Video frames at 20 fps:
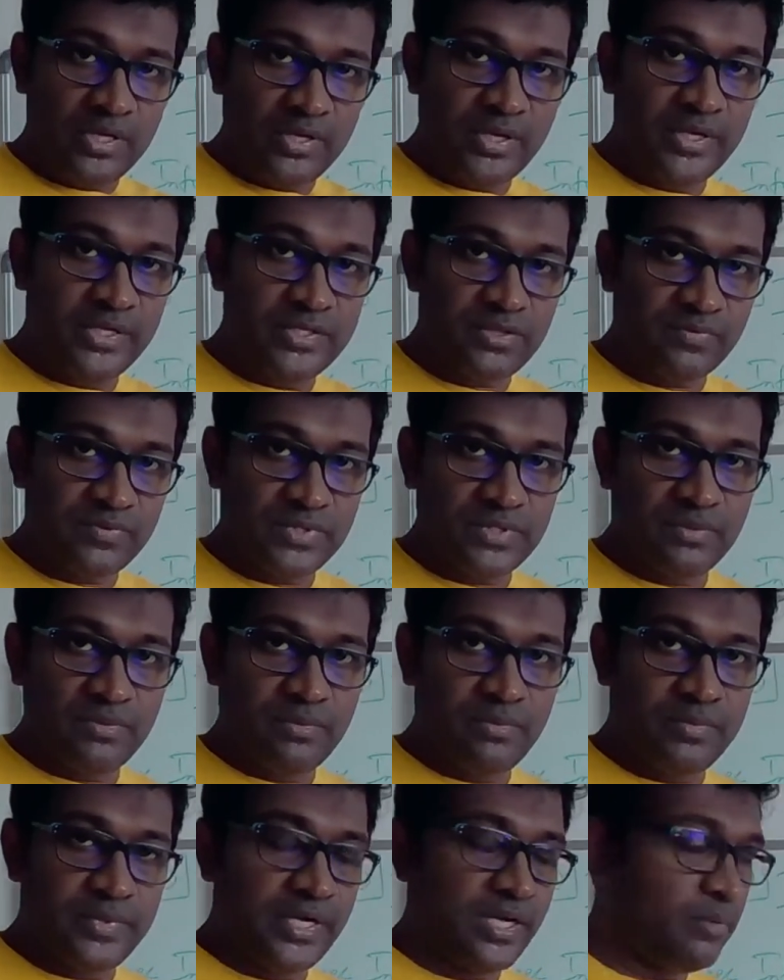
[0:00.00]
each of
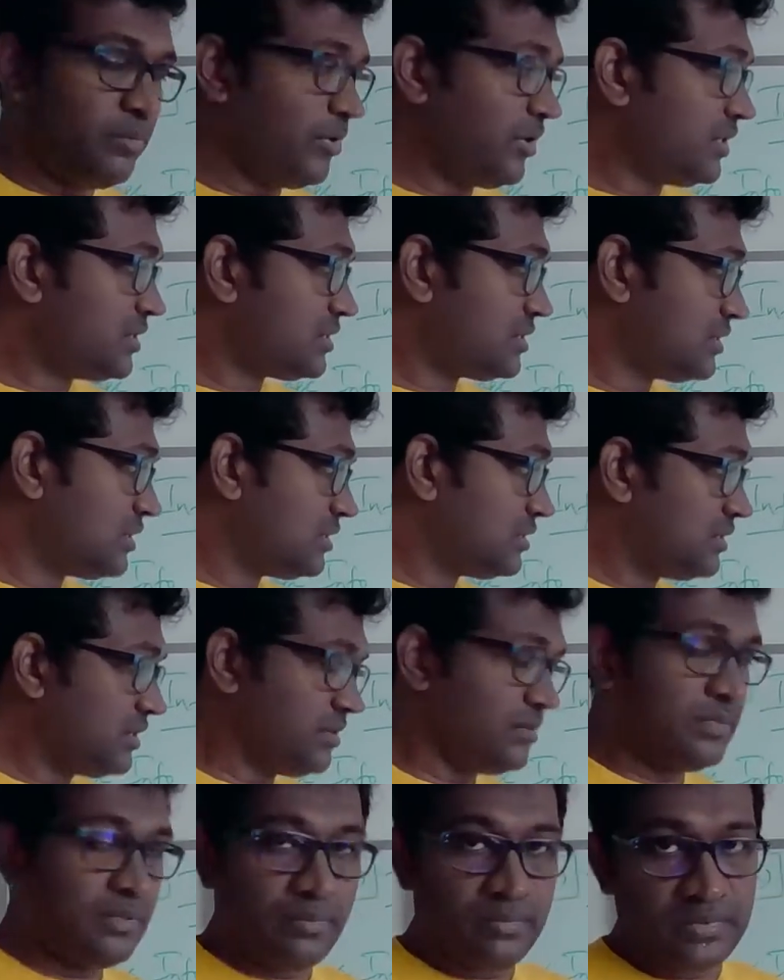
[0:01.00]
the data points,
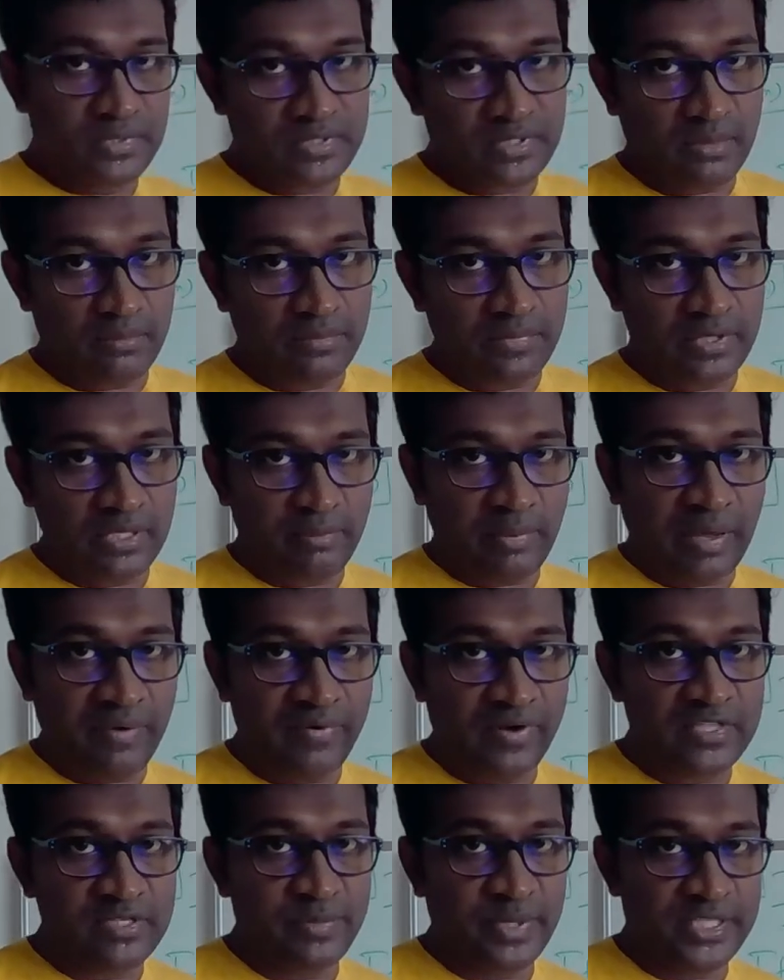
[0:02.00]
the
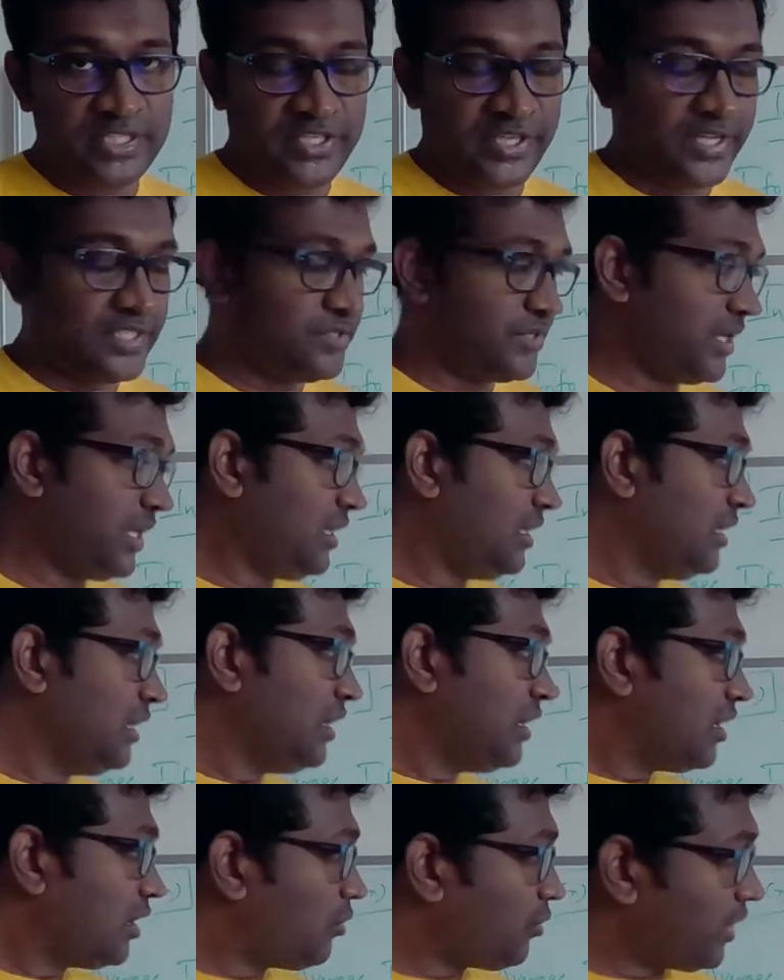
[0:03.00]
average might change. Okay.
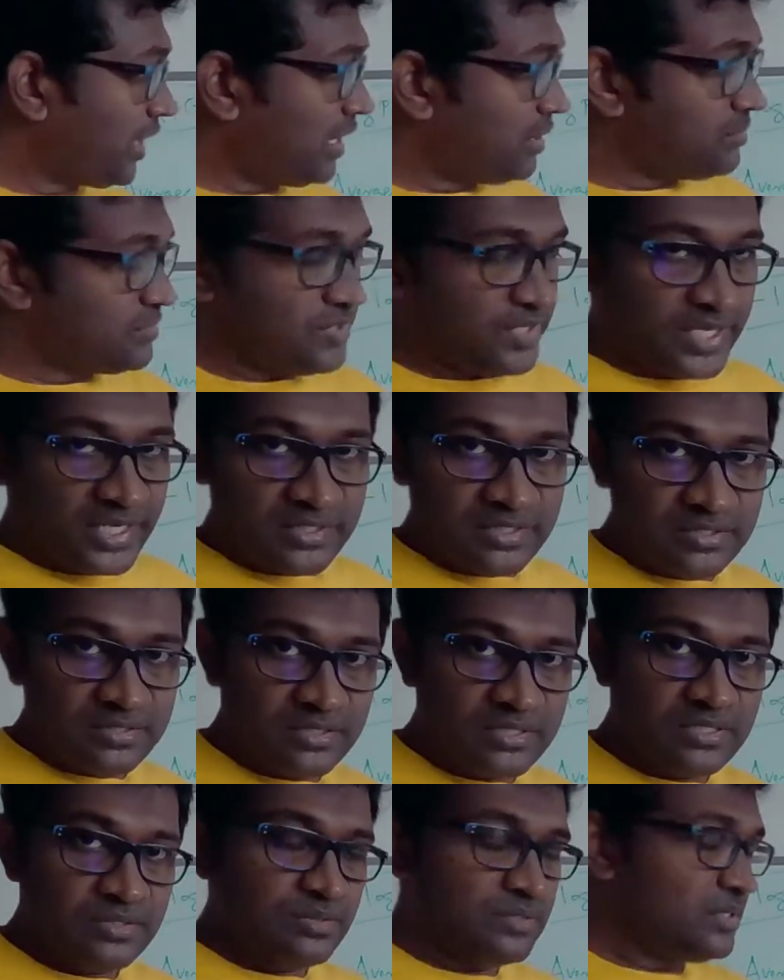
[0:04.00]
Now, why I'm saying this
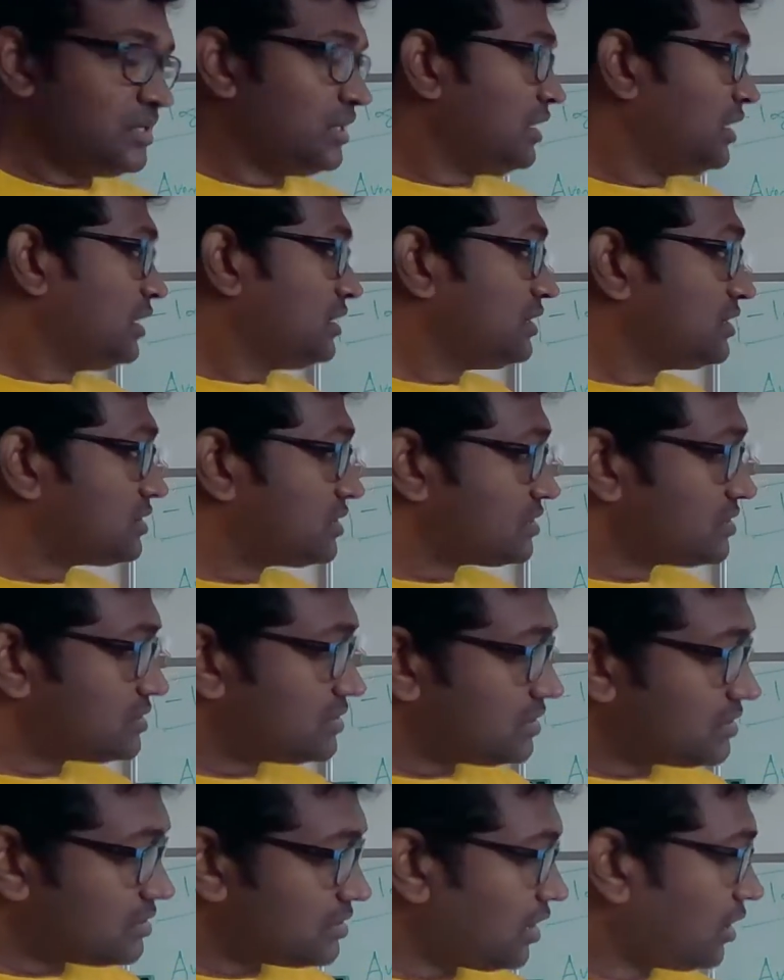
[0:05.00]

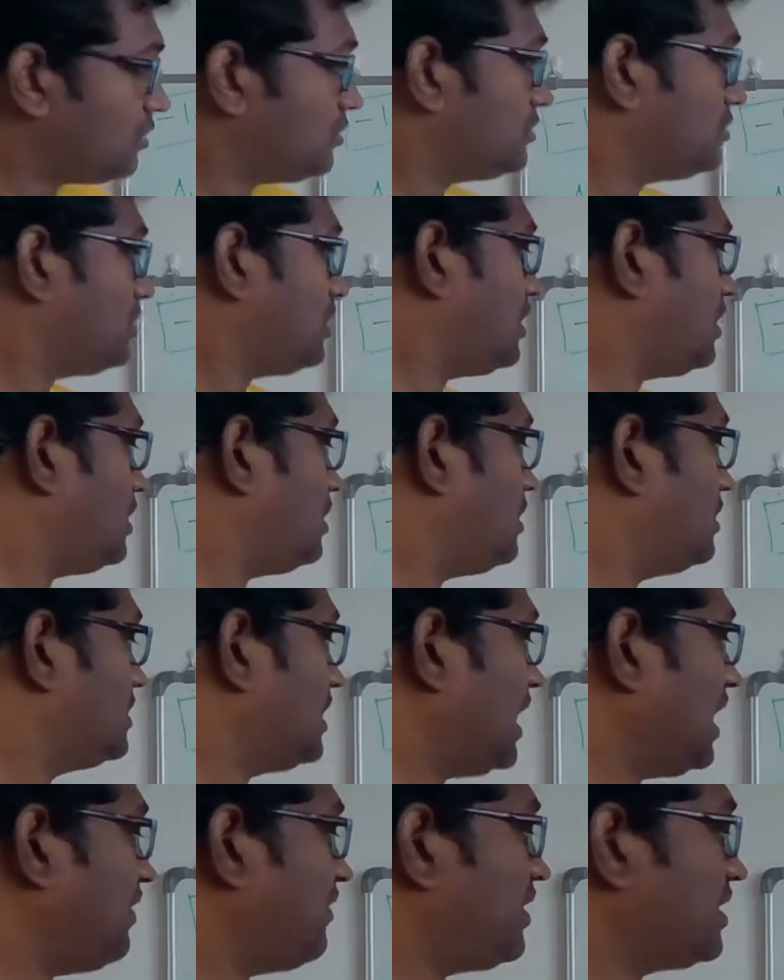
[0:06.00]
is how the
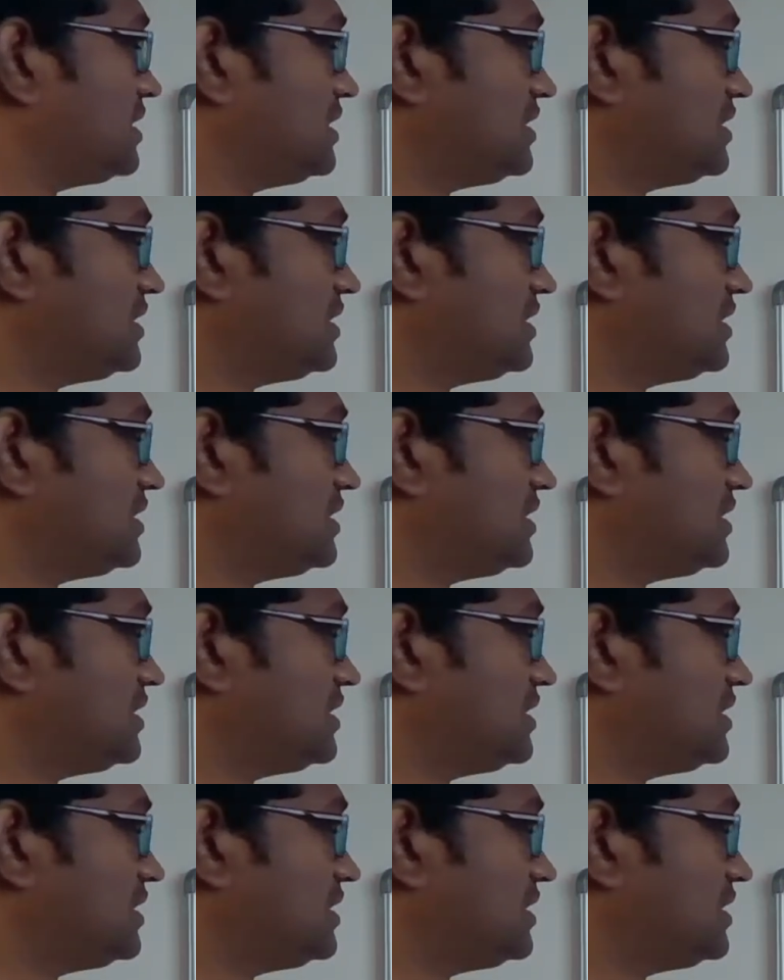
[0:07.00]
average